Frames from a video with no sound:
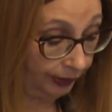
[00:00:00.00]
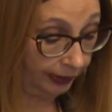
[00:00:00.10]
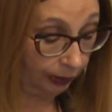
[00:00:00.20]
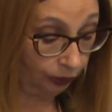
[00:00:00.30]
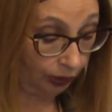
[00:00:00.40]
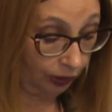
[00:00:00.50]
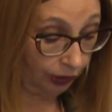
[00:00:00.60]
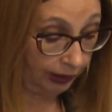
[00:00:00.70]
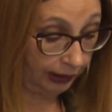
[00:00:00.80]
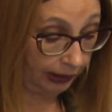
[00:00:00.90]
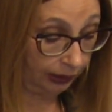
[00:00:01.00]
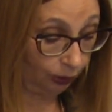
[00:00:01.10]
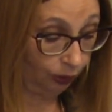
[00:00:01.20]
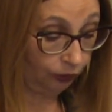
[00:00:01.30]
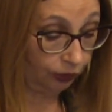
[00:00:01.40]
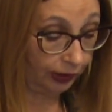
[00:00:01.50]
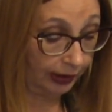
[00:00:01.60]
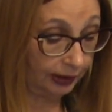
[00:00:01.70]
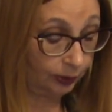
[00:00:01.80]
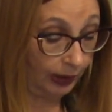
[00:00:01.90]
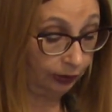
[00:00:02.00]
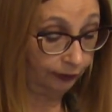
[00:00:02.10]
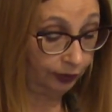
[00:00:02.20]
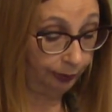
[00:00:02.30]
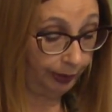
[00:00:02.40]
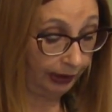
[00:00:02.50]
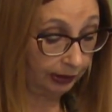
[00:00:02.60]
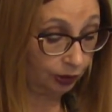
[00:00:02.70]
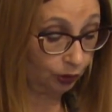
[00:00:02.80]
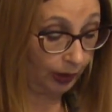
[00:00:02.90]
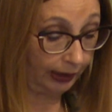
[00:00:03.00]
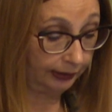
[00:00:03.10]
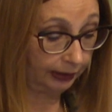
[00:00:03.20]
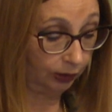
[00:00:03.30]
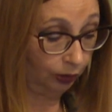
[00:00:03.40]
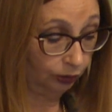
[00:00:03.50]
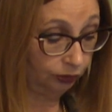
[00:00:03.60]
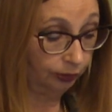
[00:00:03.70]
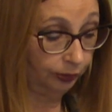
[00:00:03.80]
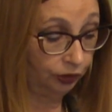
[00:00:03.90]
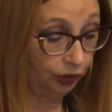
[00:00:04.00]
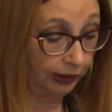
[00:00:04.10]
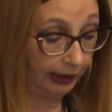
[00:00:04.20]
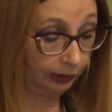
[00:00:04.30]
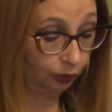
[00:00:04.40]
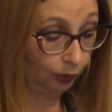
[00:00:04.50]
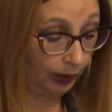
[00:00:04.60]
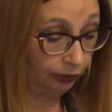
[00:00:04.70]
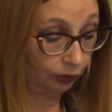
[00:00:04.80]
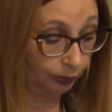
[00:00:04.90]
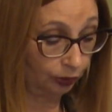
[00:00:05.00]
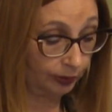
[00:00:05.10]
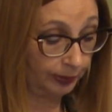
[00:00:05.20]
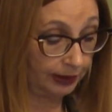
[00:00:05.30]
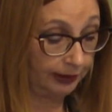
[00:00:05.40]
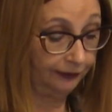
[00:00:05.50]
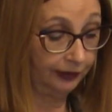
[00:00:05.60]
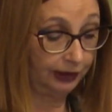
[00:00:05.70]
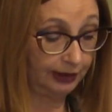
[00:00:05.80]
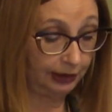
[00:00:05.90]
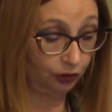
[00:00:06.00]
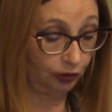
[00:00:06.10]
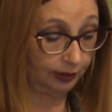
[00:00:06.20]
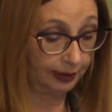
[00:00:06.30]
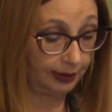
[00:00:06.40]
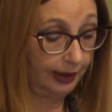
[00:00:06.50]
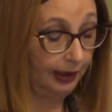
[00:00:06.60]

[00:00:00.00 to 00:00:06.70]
authority can authorize one of the parents to act alone with regard to one or more specific decisions.